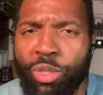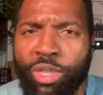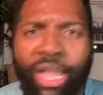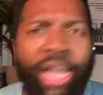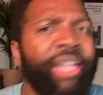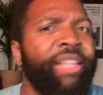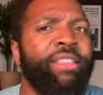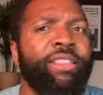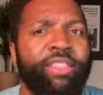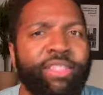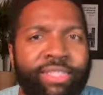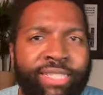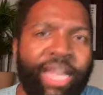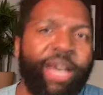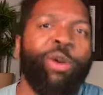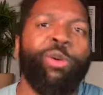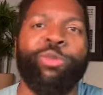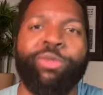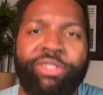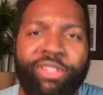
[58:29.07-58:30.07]
the things I've been
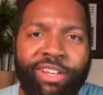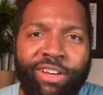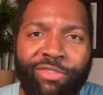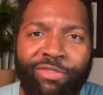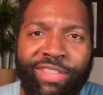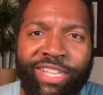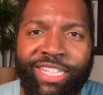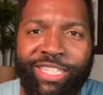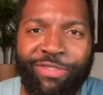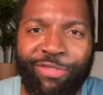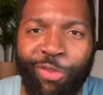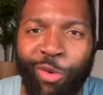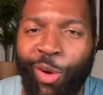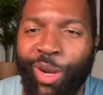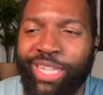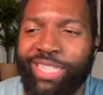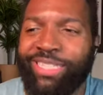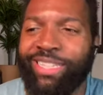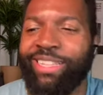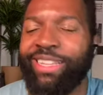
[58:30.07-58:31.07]
saying, check
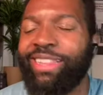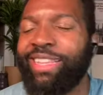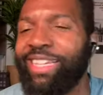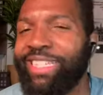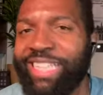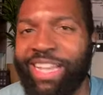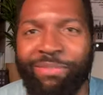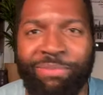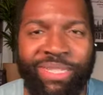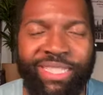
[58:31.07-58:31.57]
out my podcast.